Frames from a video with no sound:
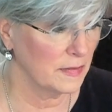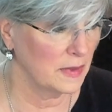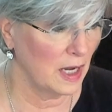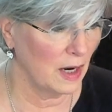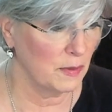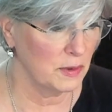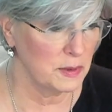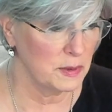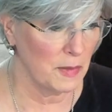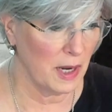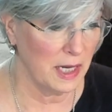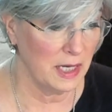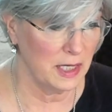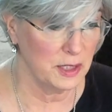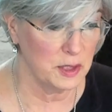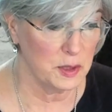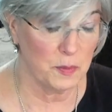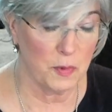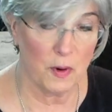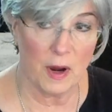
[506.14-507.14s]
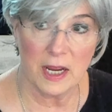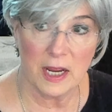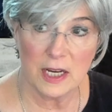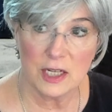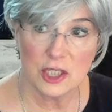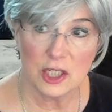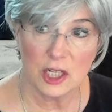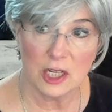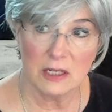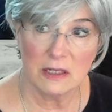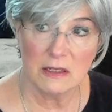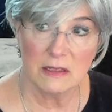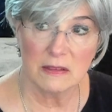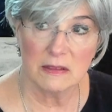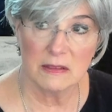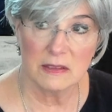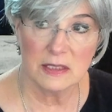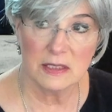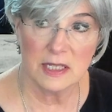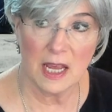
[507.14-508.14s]
there was my inspiration,
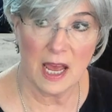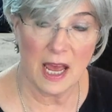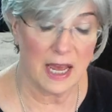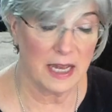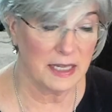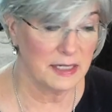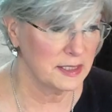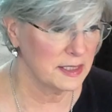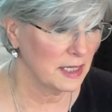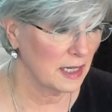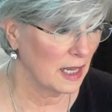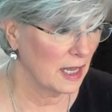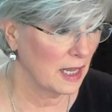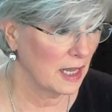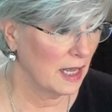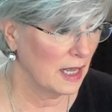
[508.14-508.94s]
Taz,